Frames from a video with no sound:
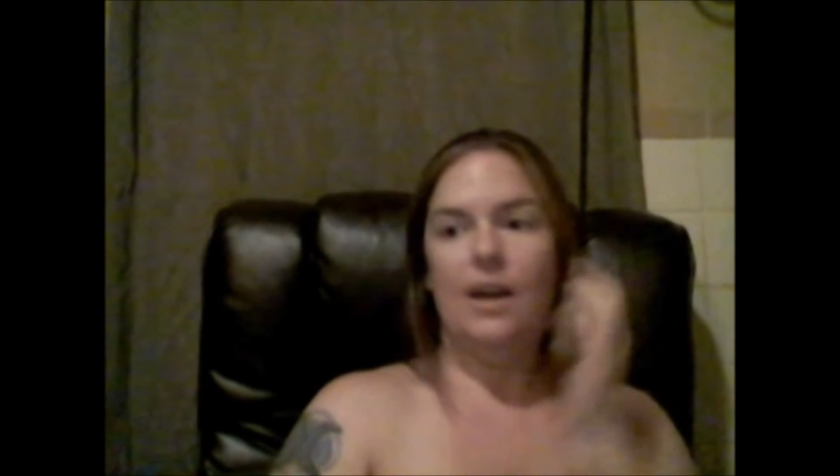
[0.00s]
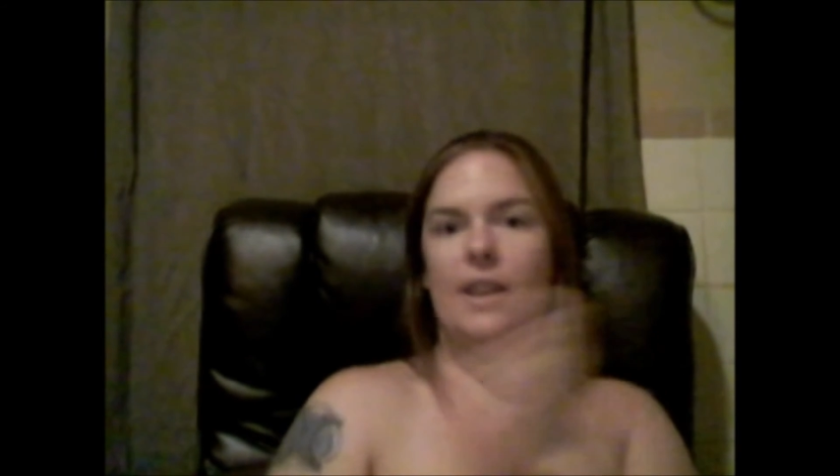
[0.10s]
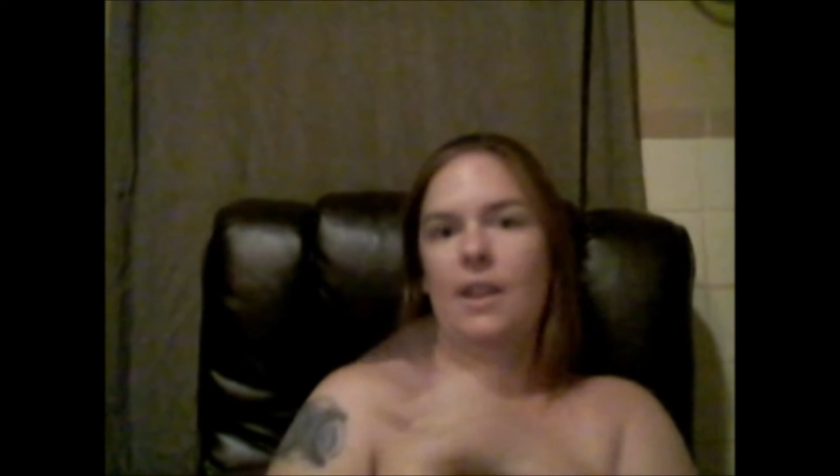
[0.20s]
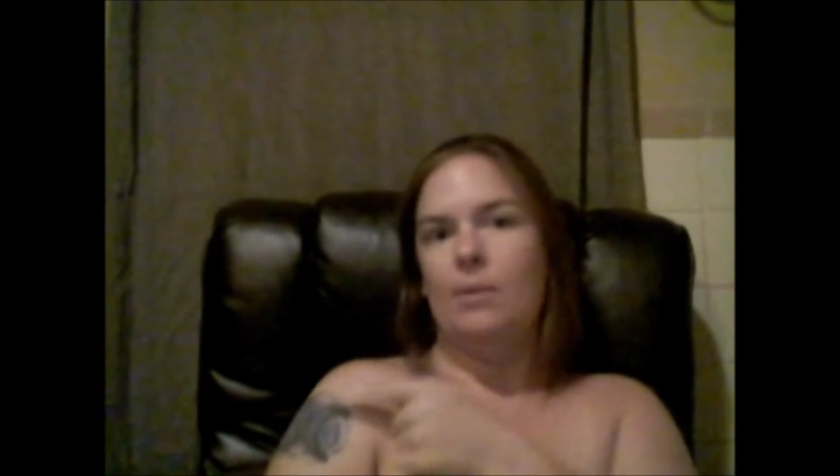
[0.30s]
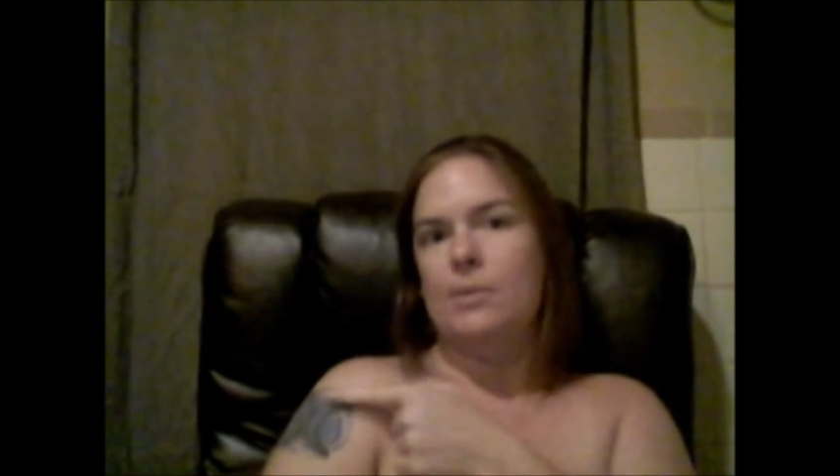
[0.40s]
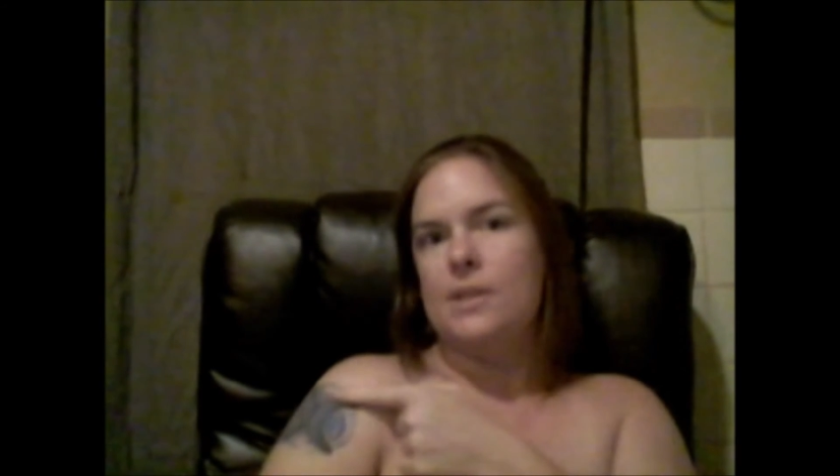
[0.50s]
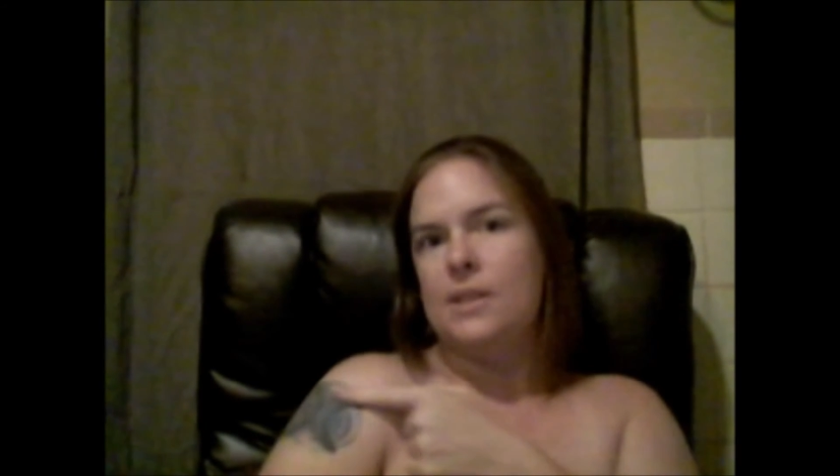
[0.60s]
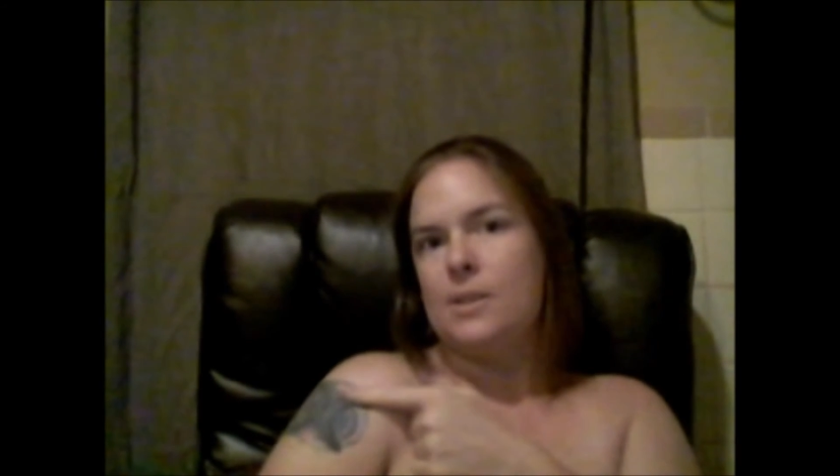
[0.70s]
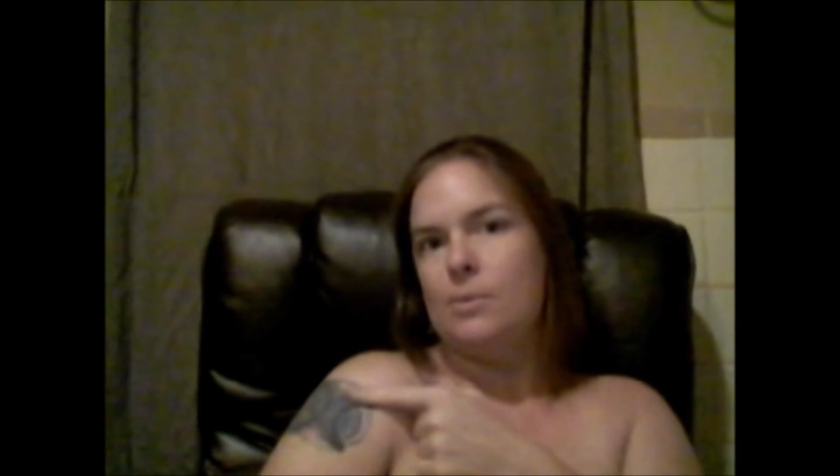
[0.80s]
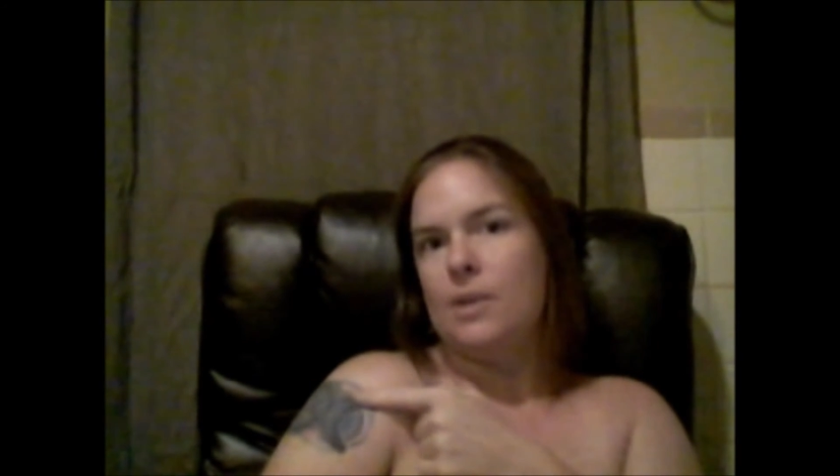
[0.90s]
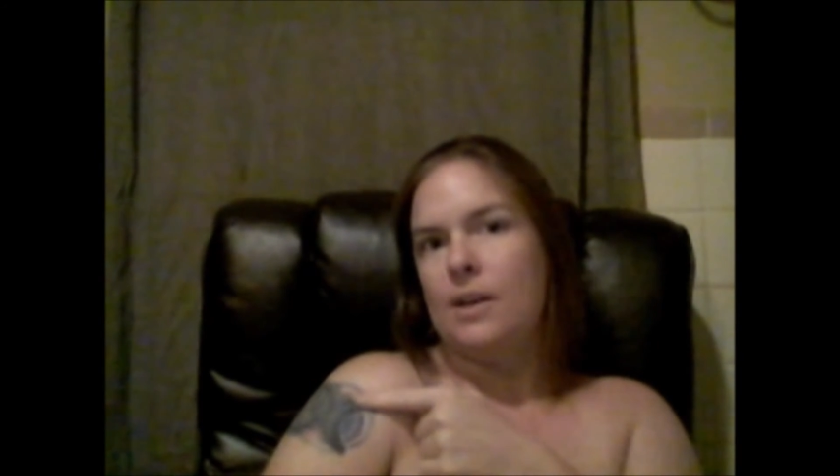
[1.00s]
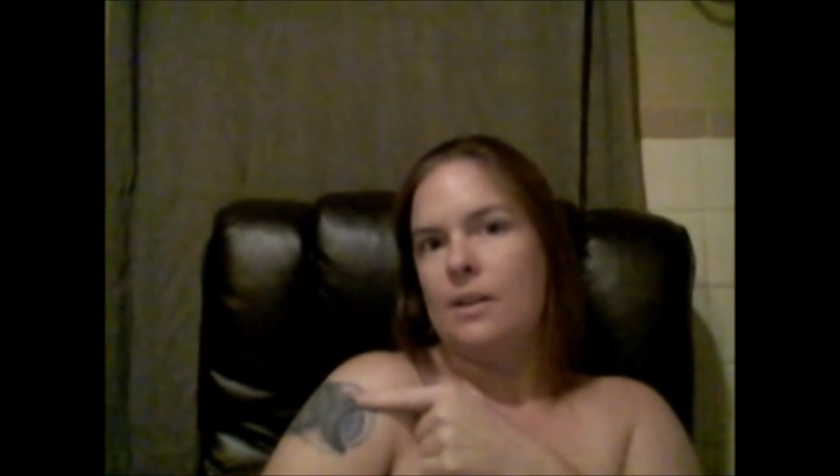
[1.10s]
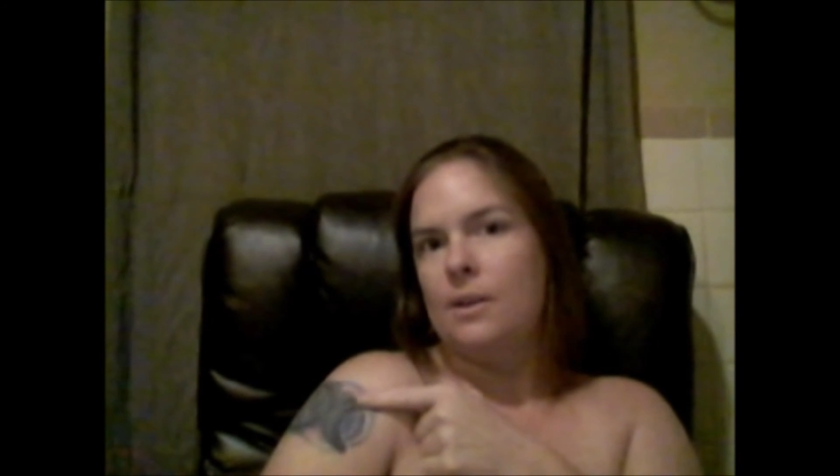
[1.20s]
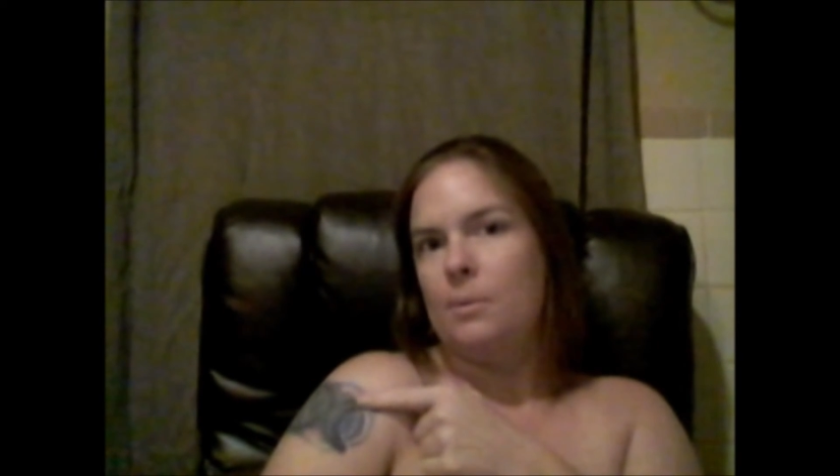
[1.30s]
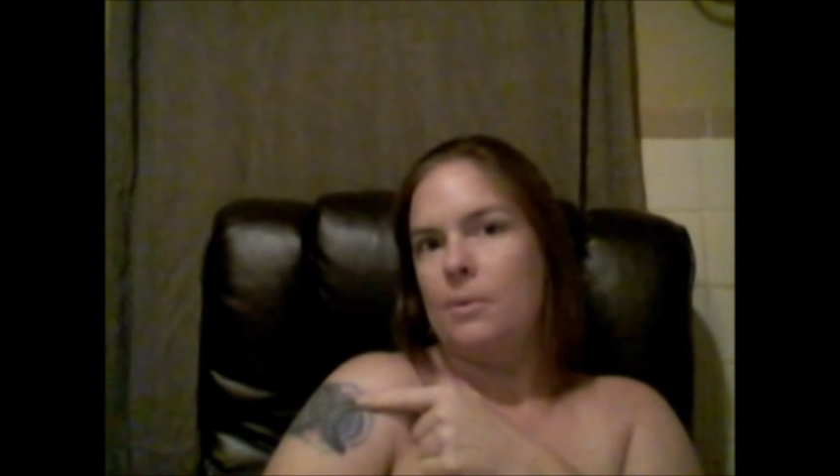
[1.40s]
And that was this one in
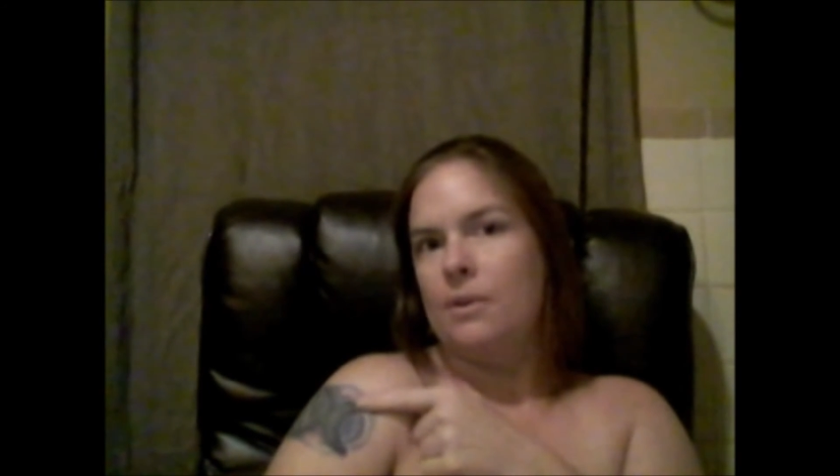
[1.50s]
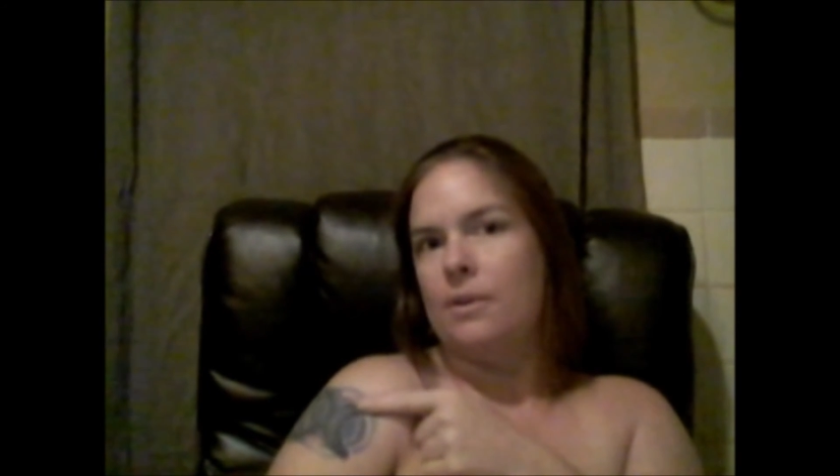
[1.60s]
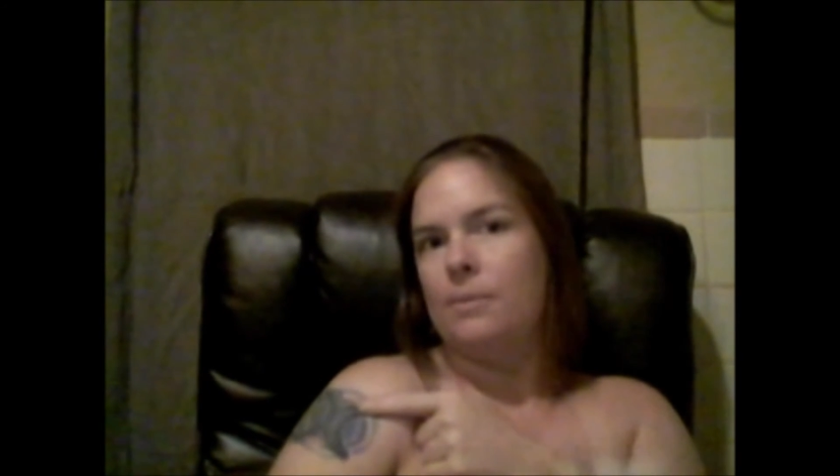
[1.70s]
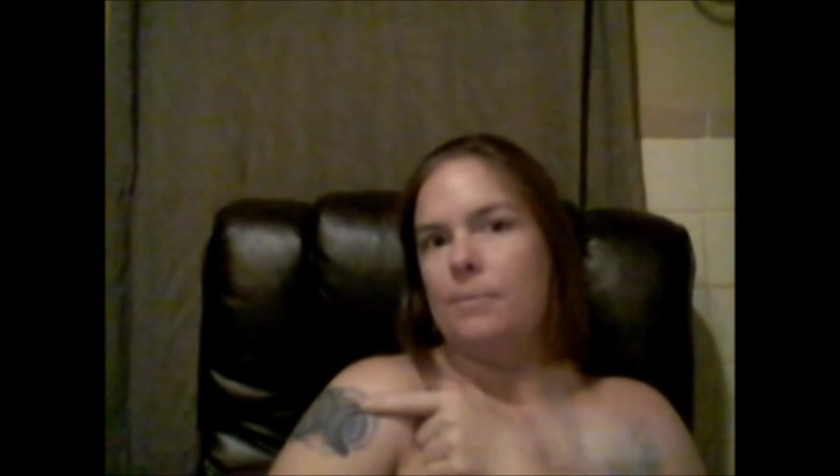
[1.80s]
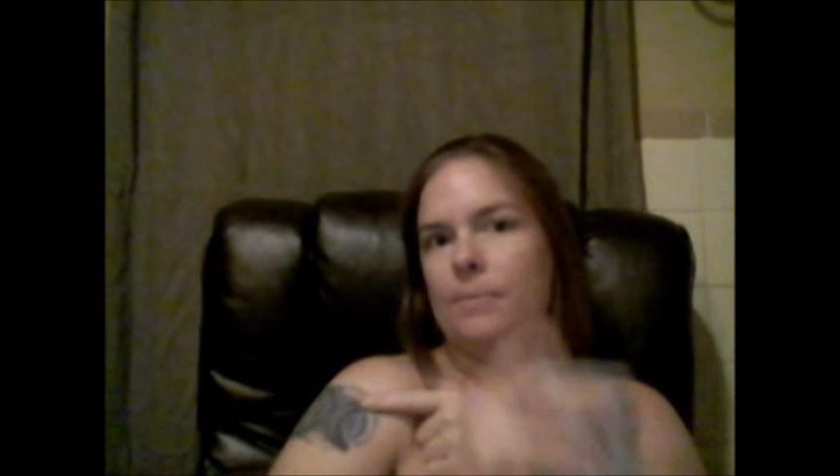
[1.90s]
Clearwater.